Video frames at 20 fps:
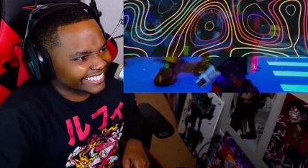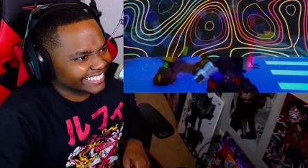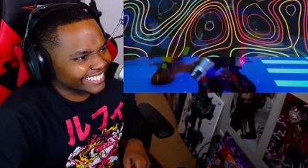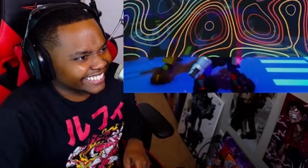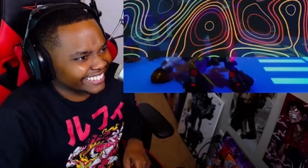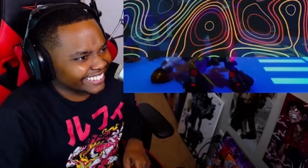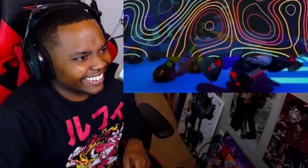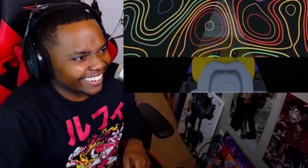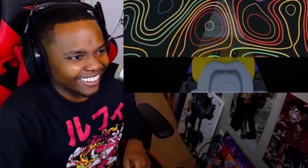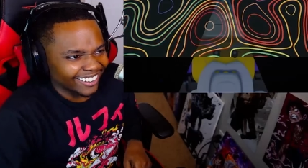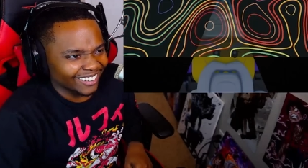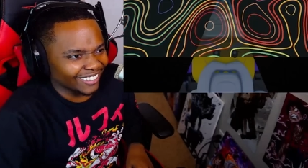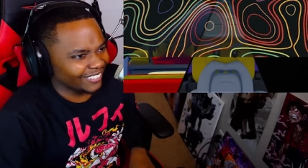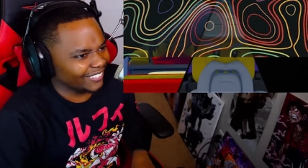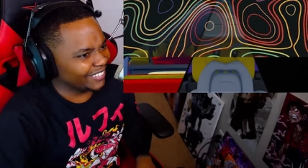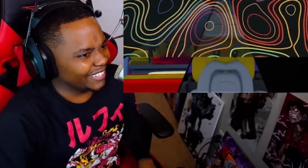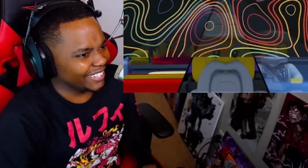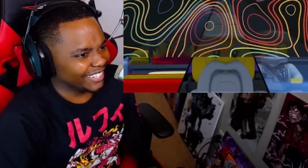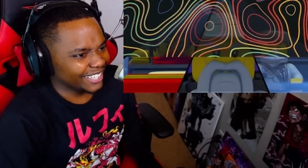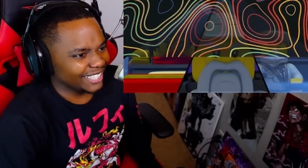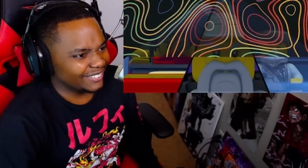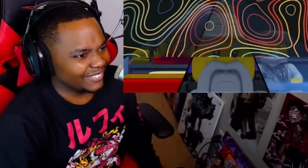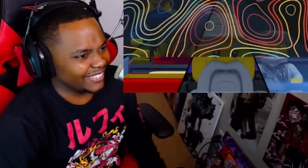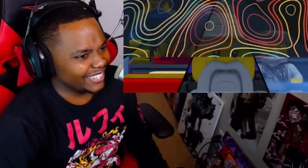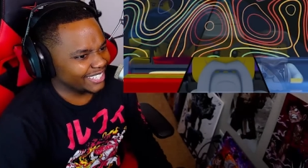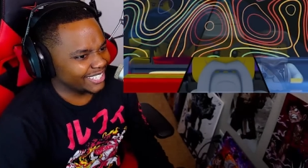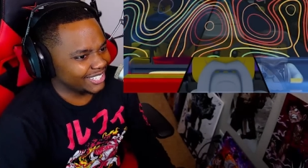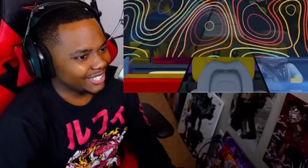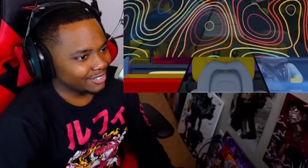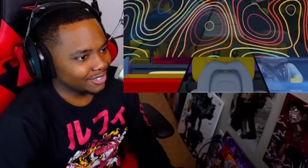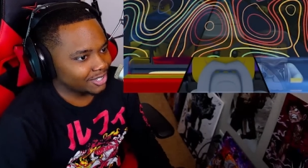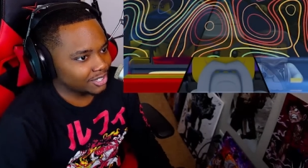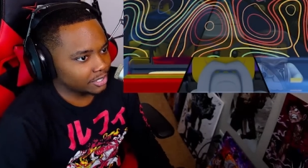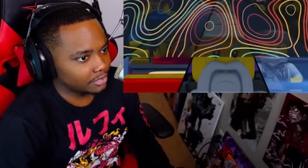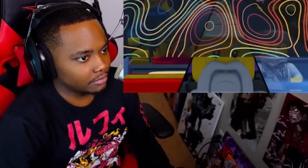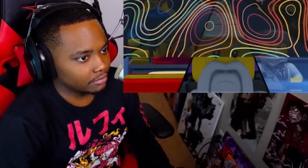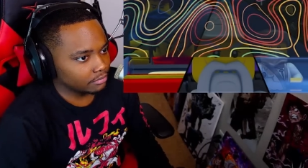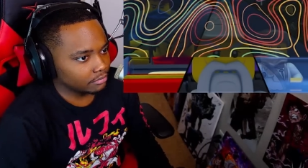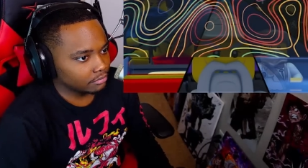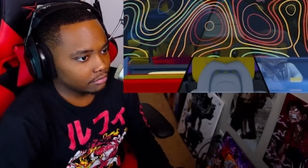All of these Spinjitzu.
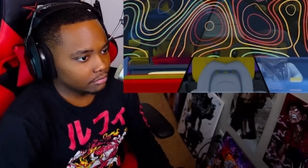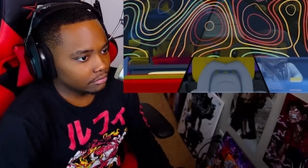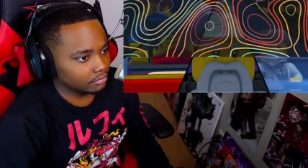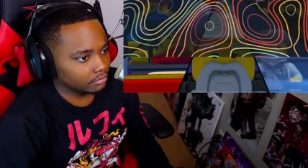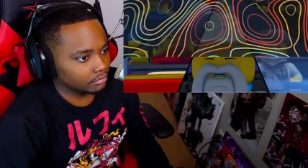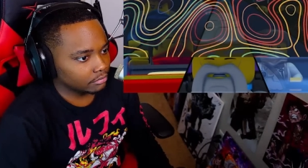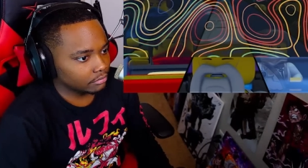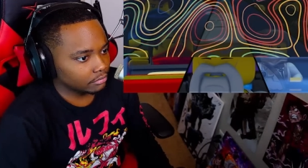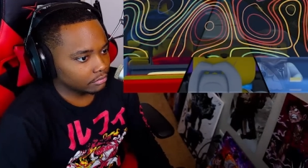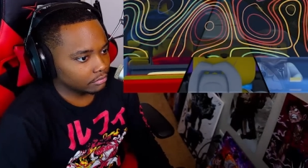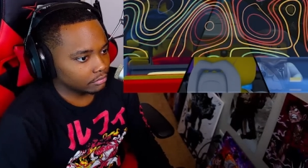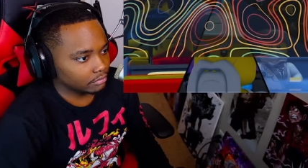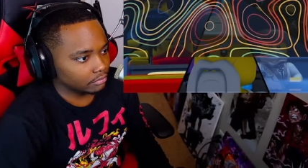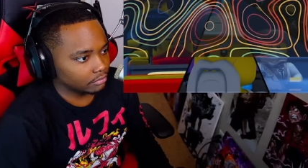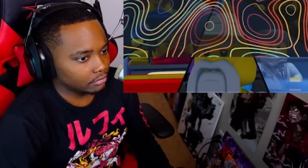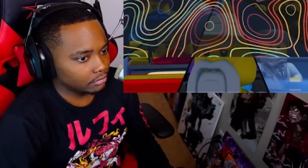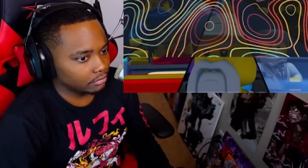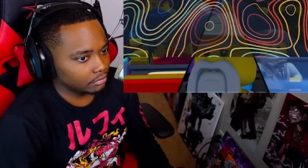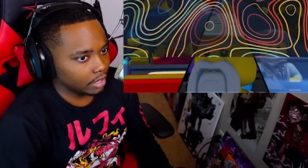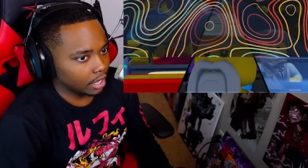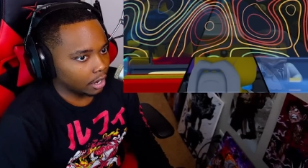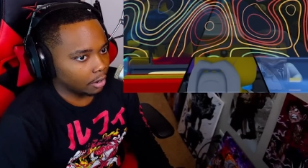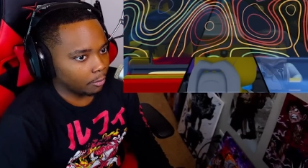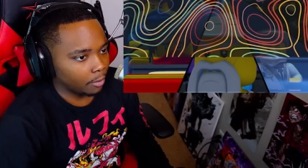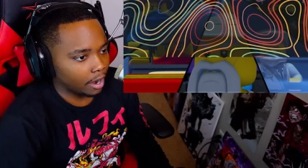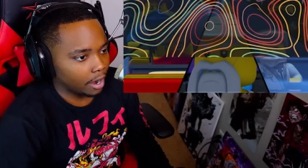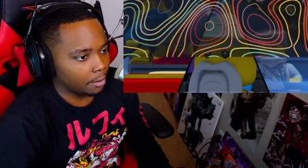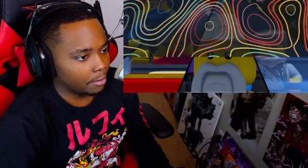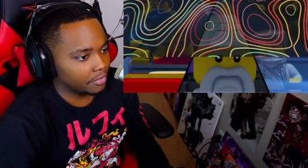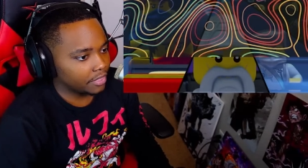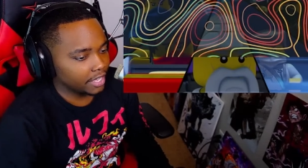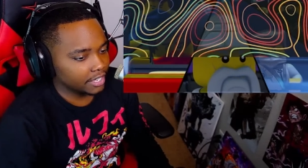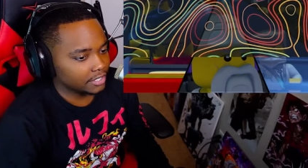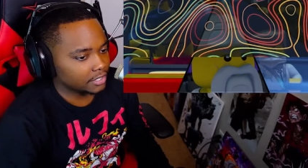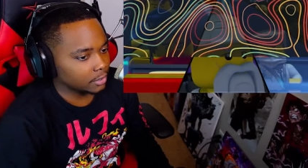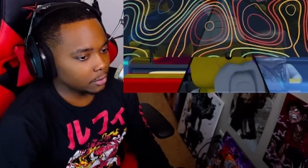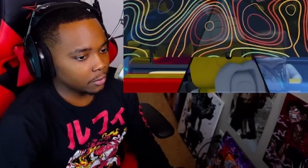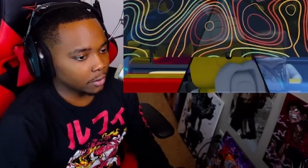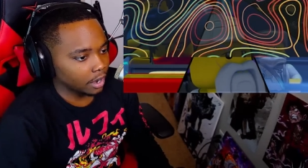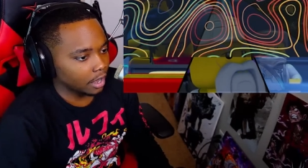Now, why was that
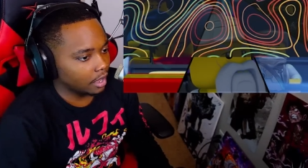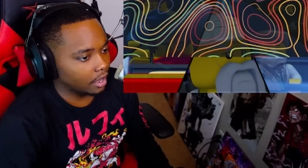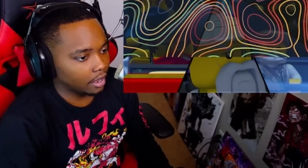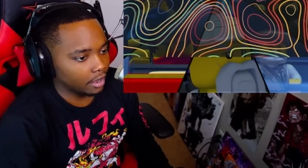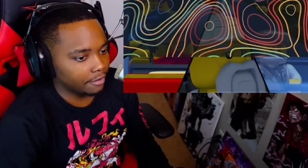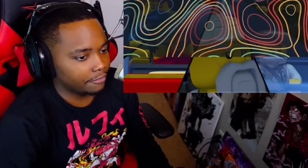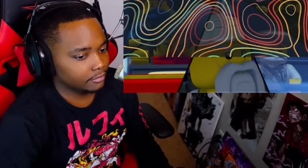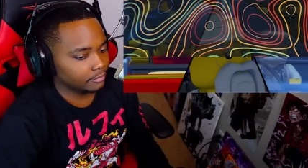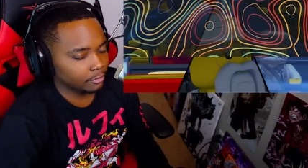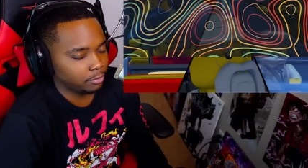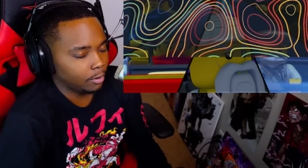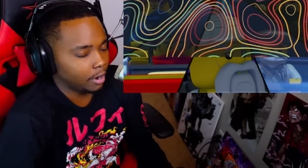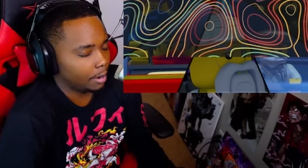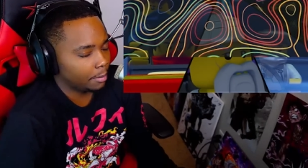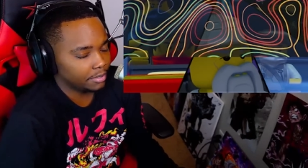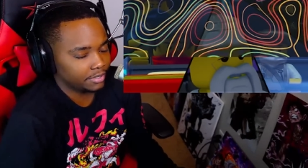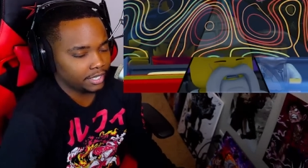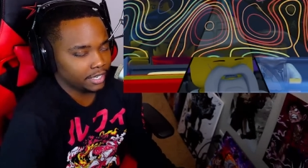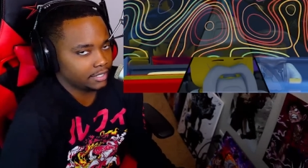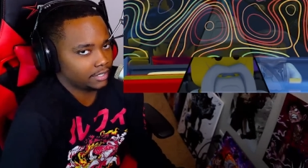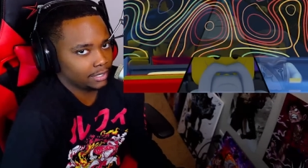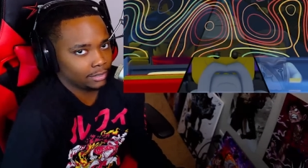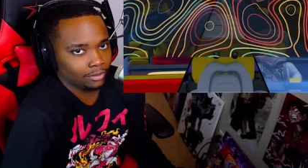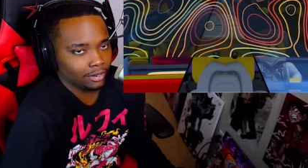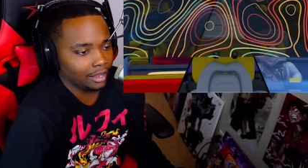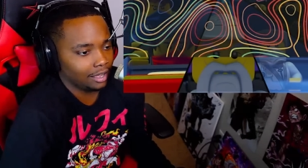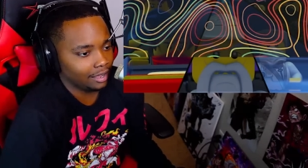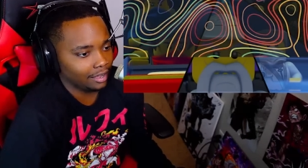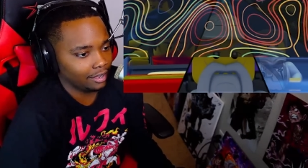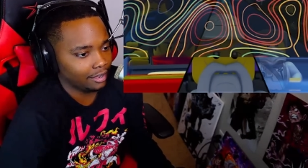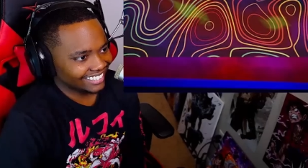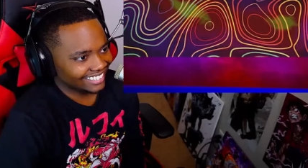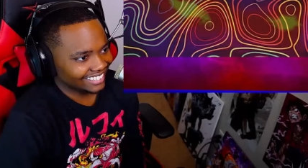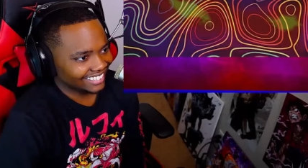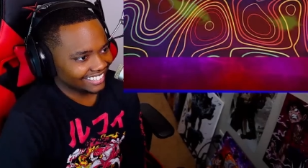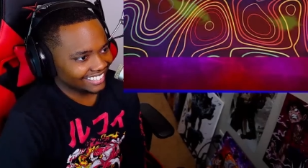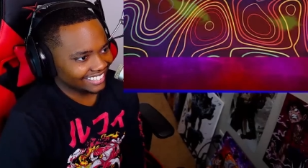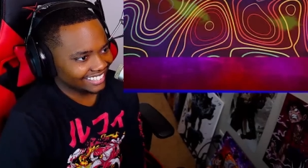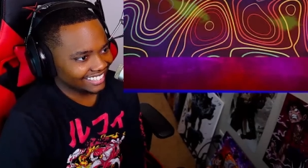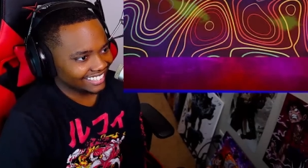so off? Why was that so off?
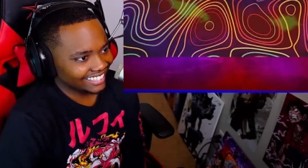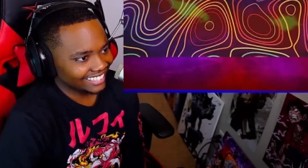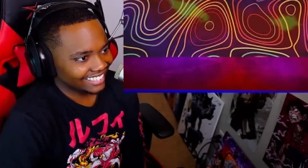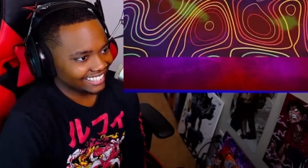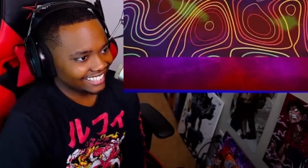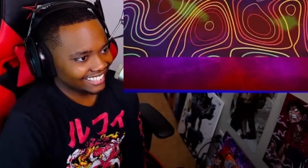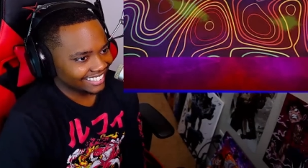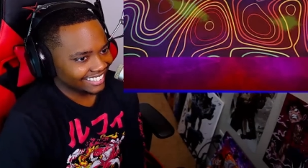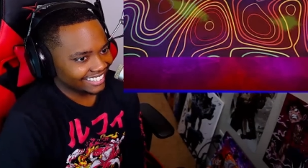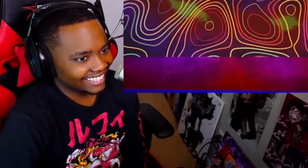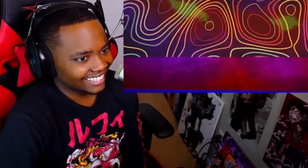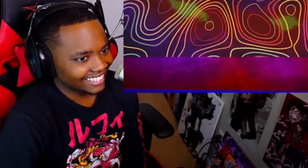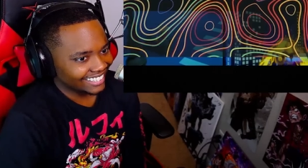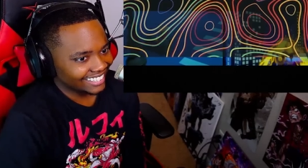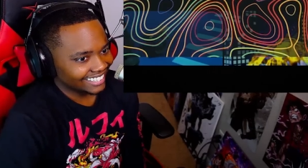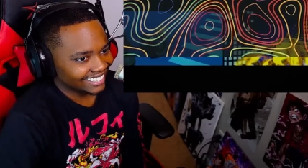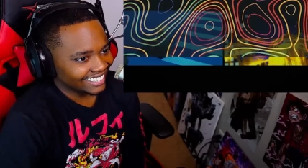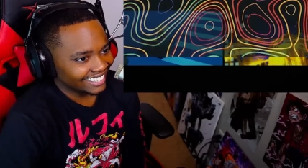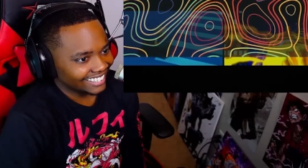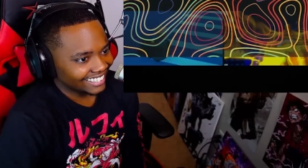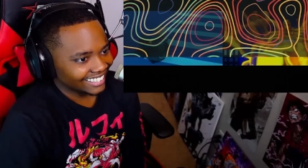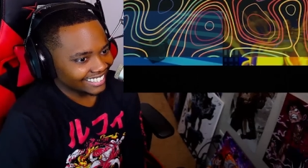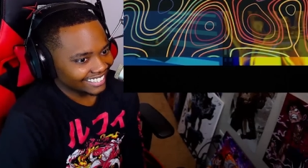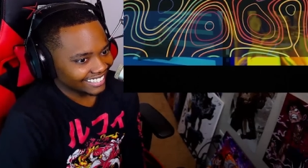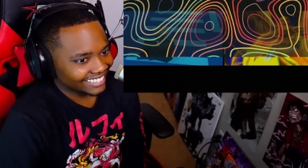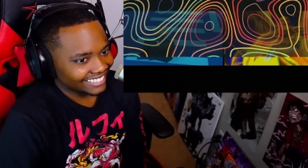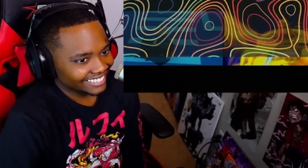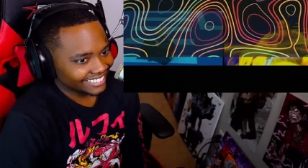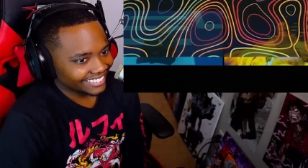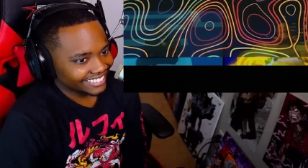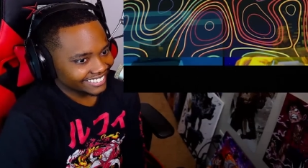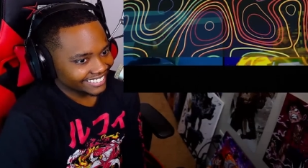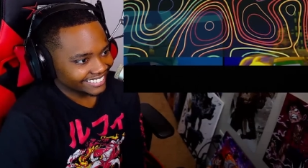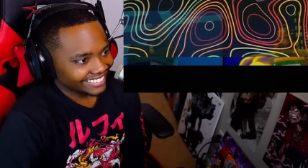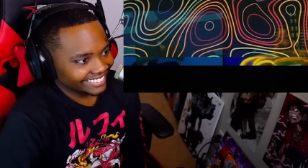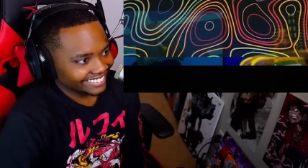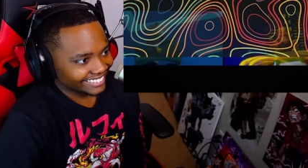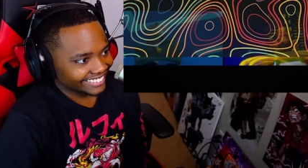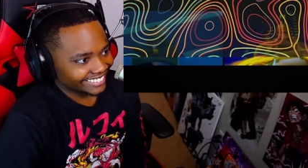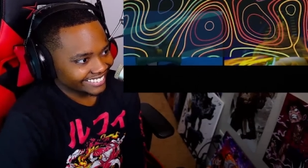Searching for
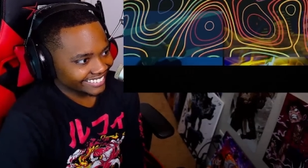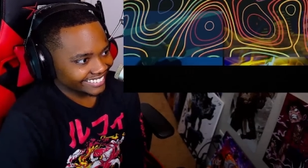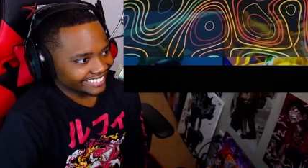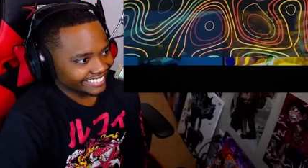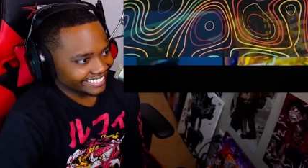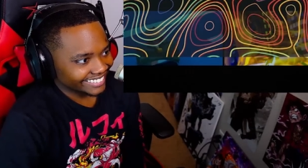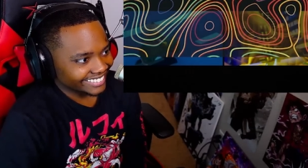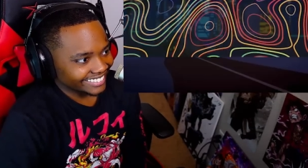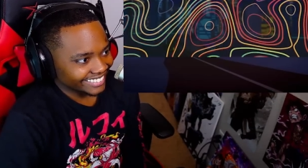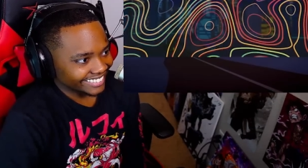technoblades.